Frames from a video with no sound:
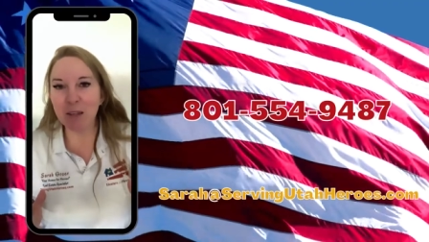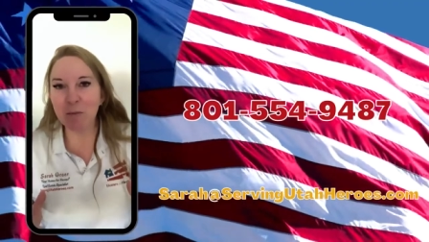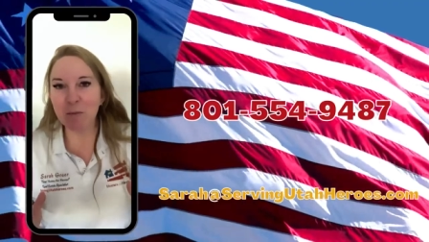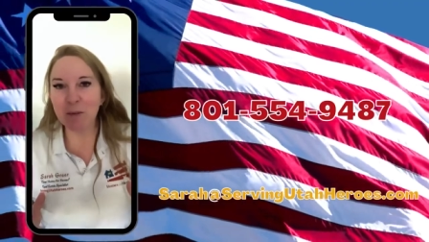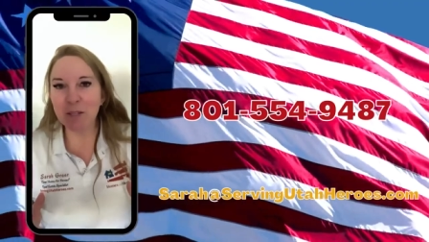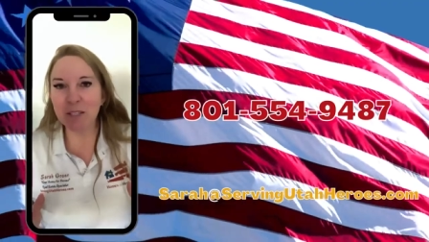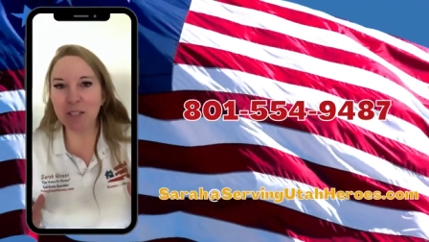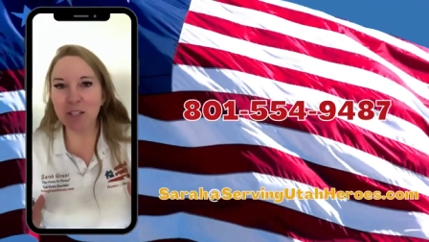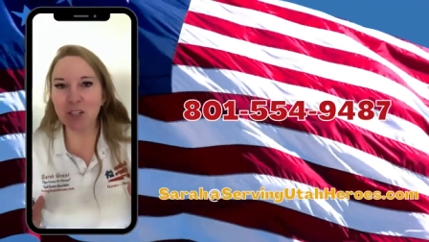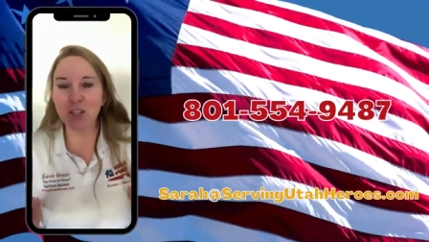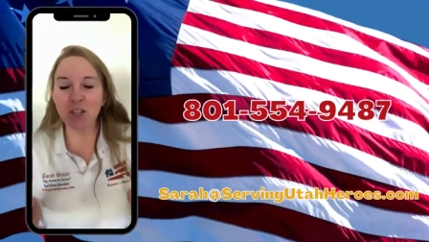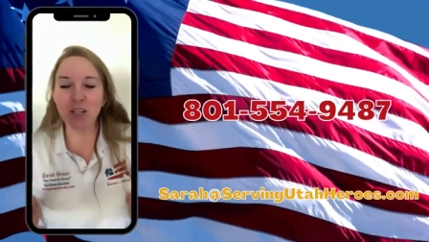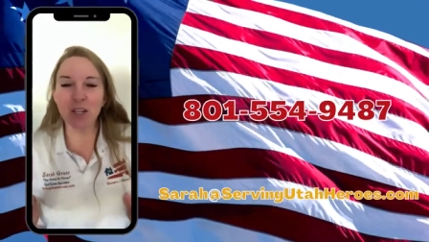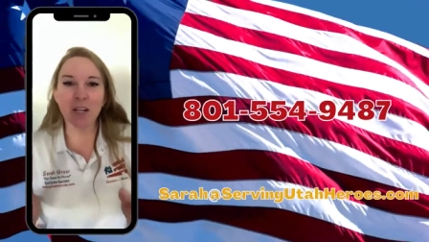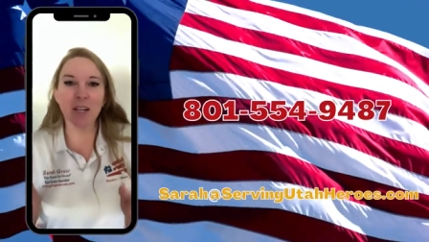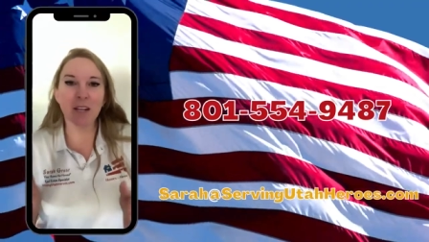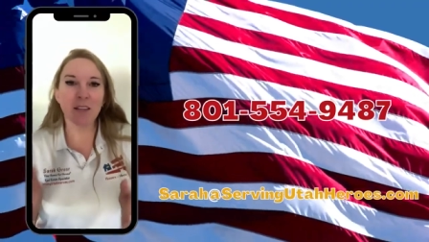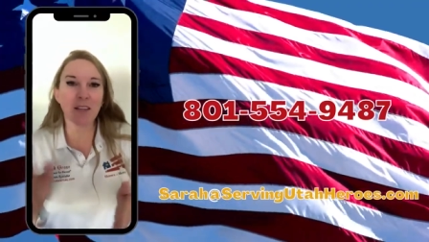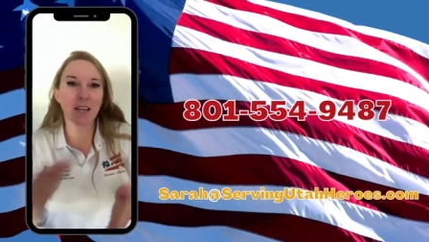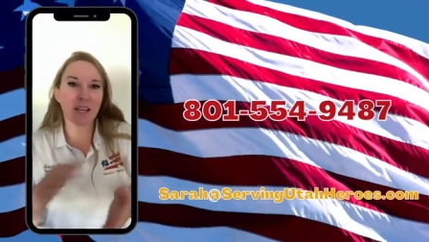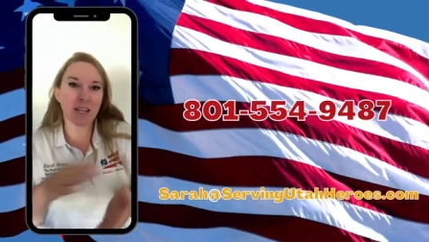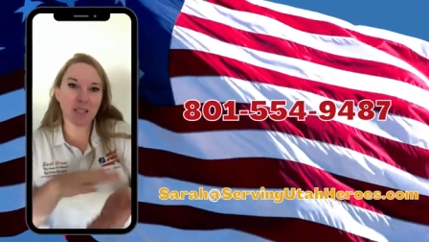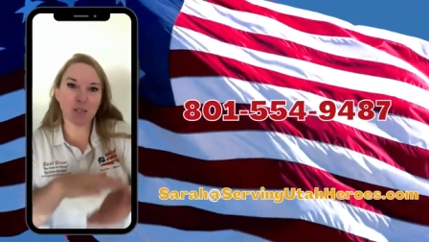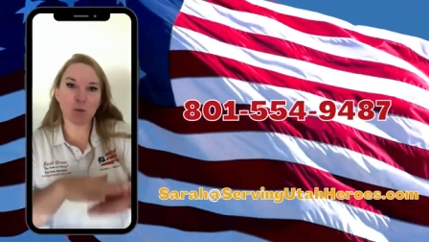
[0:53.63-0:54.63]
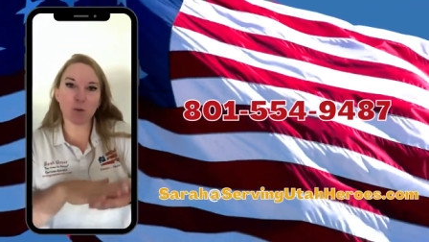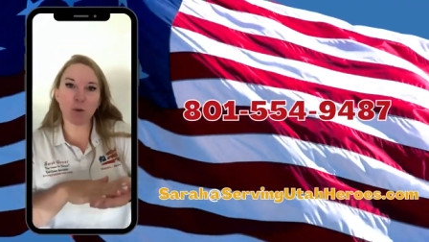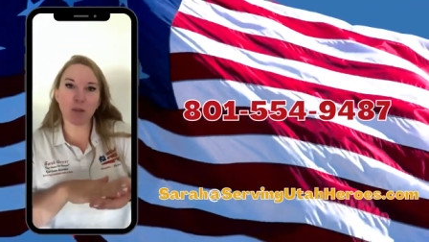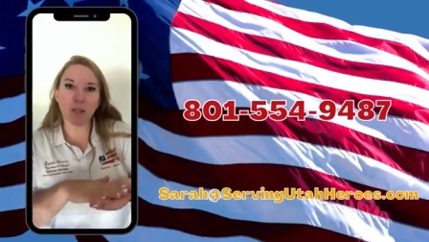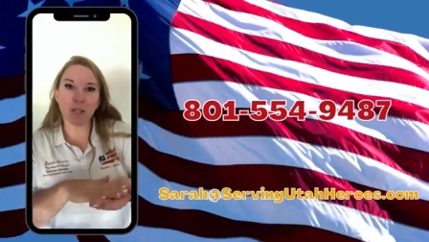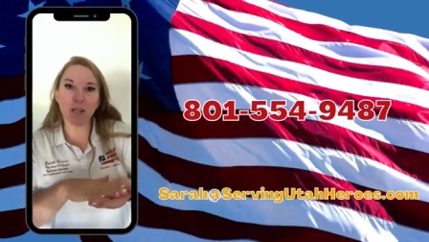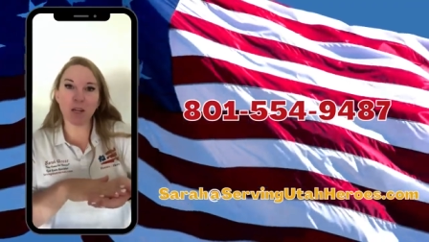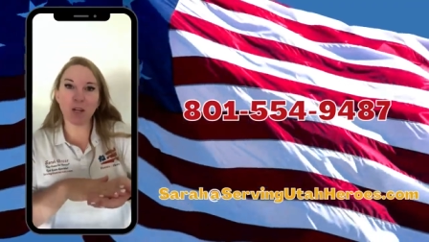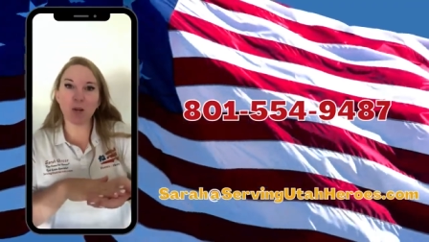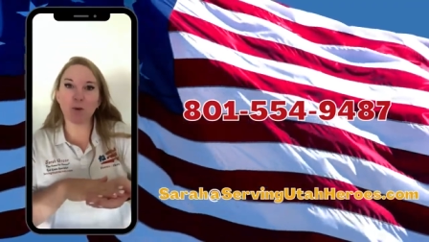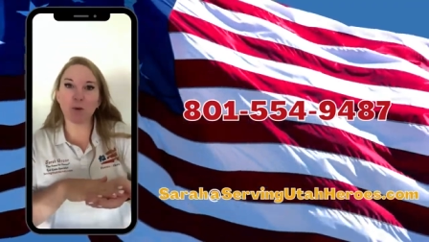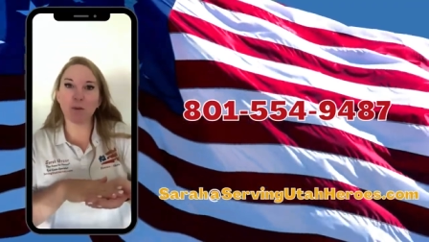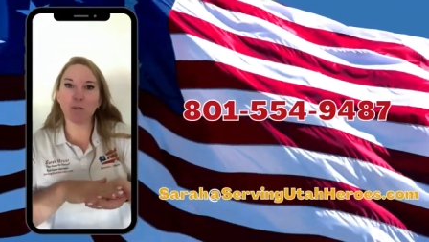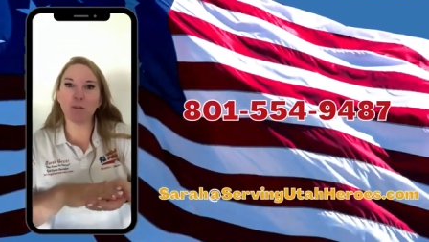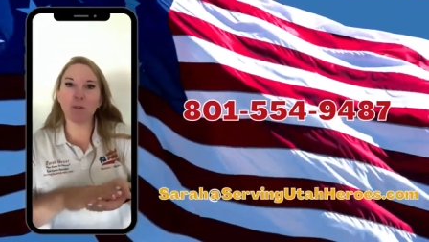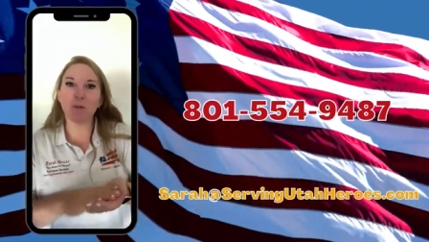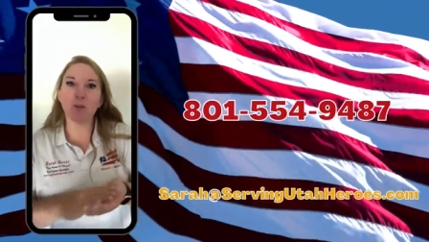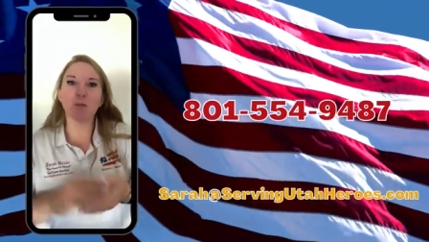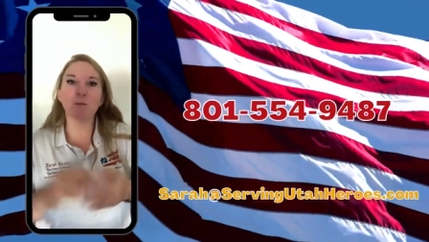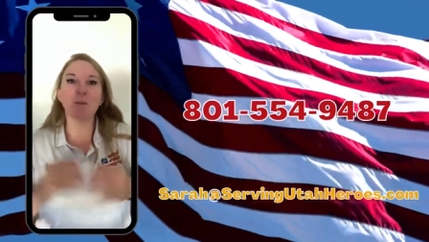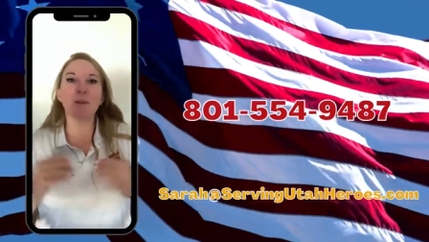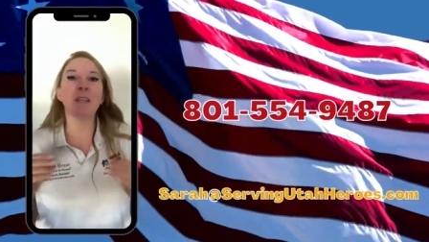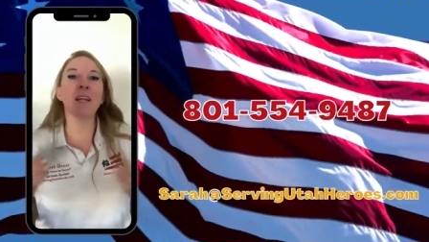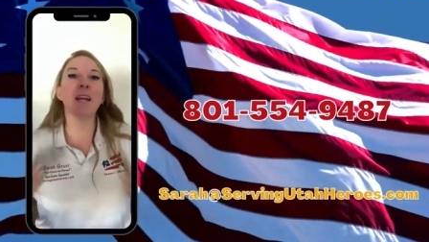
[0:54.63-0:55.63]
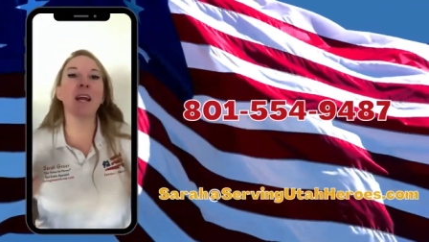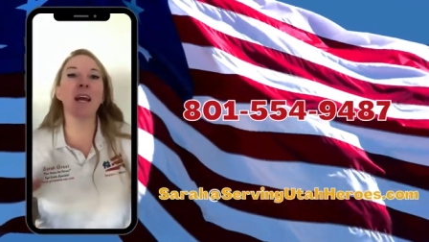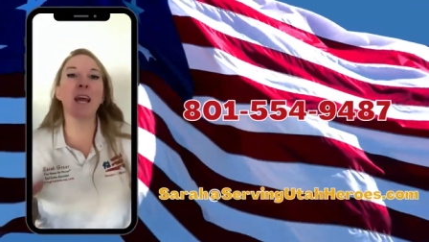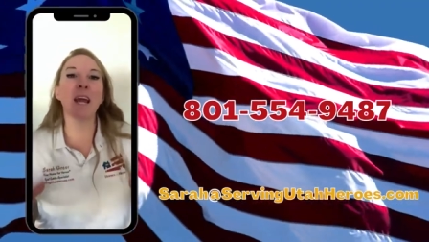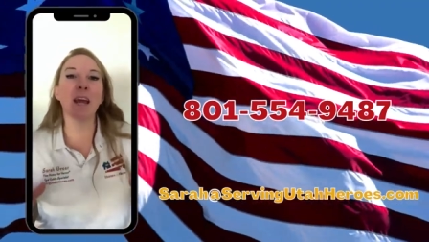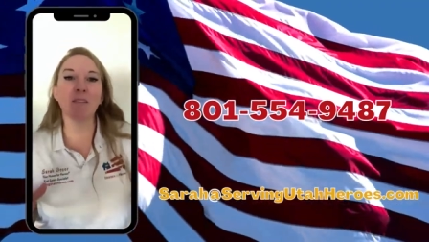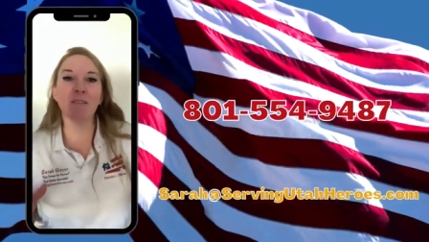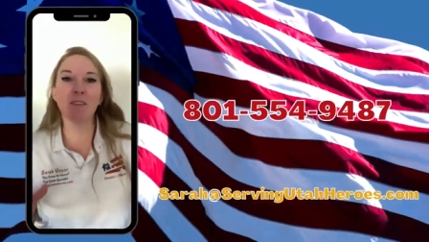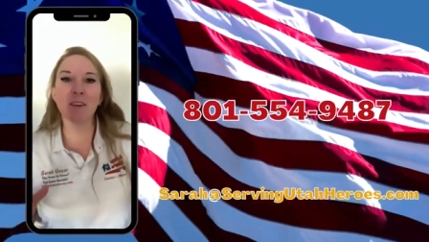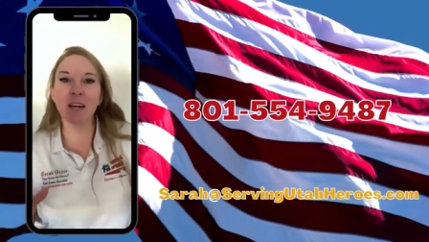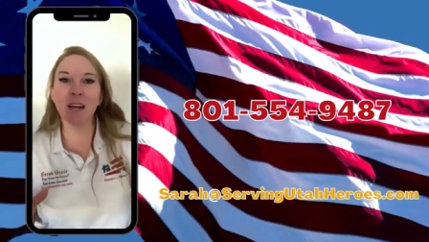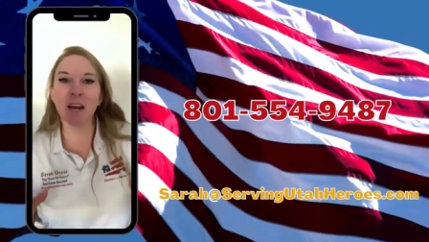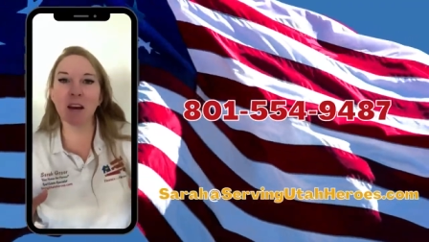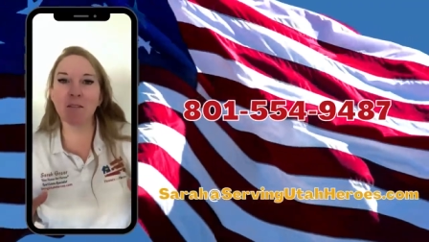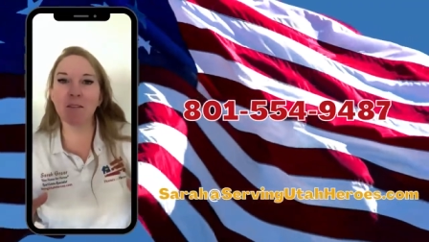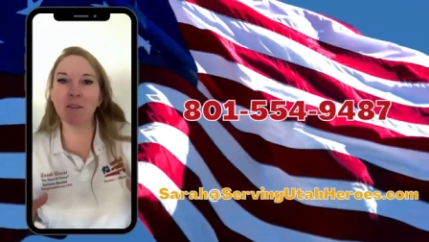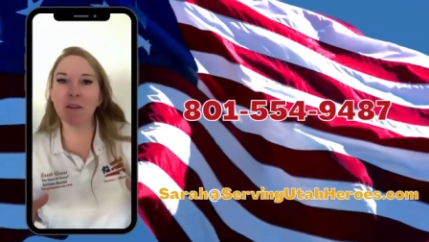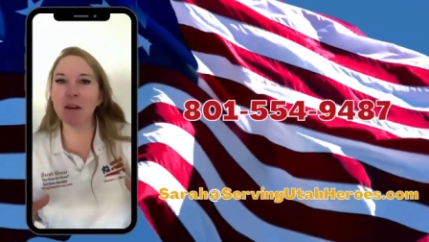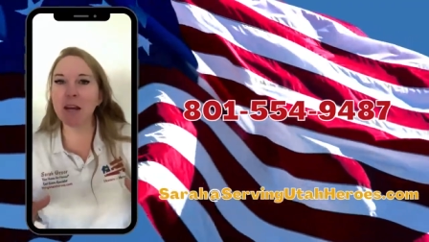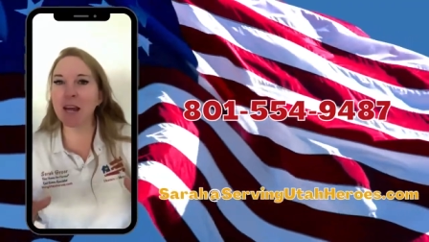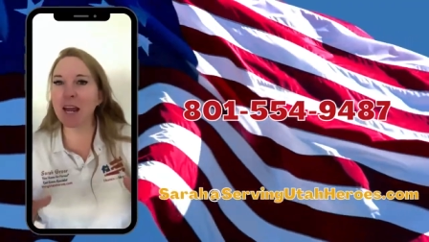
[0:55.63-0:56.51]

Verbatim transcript: position that is within law enforcement that I haven't covered